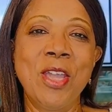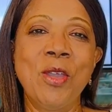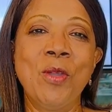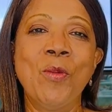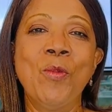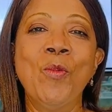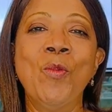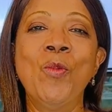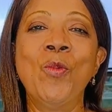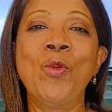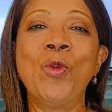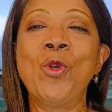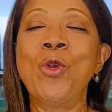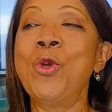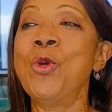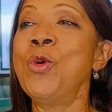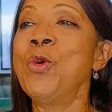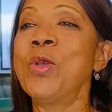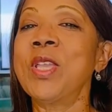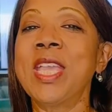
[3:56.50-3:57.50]

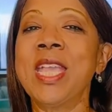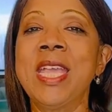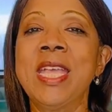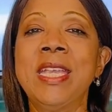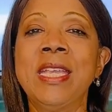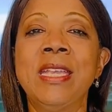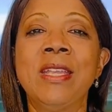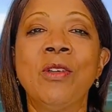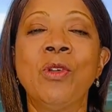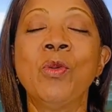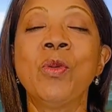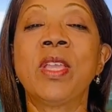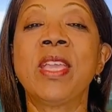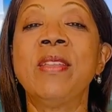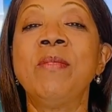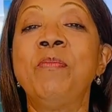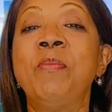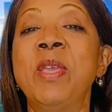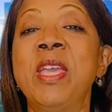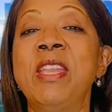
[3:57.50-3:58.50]
Who
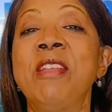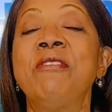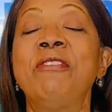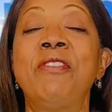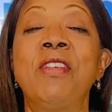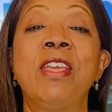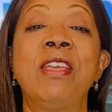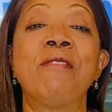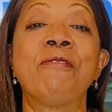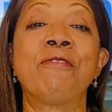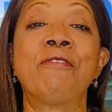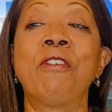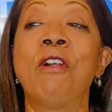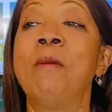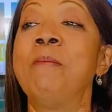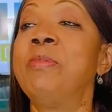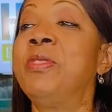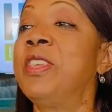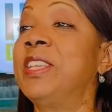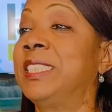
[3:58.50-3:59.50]
can benefit
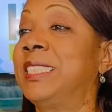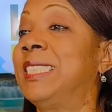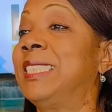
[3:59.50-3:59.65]
from this